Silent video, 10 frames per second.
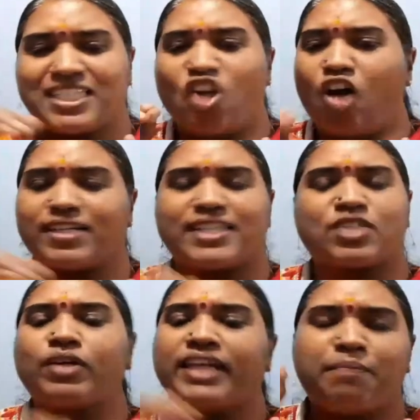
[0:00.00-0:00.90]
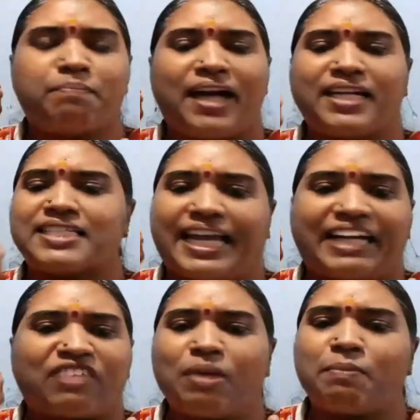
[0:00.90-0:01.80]
contract is only a minor's
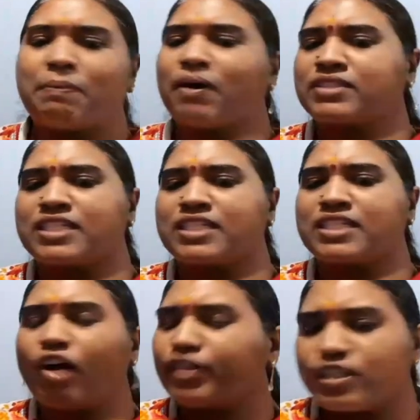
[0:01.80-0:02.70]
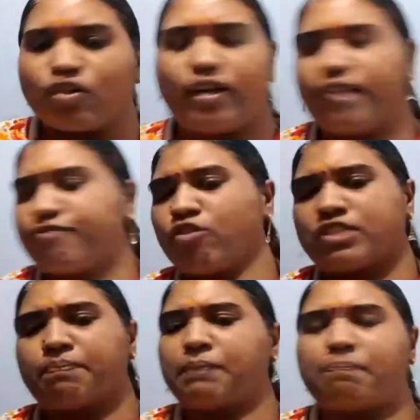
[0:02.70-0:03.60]
agreement because it's not at all
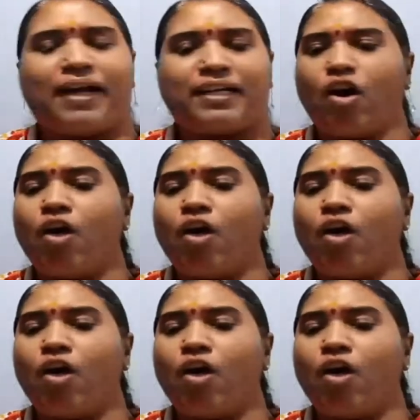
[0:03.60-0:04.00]
enforceable by law,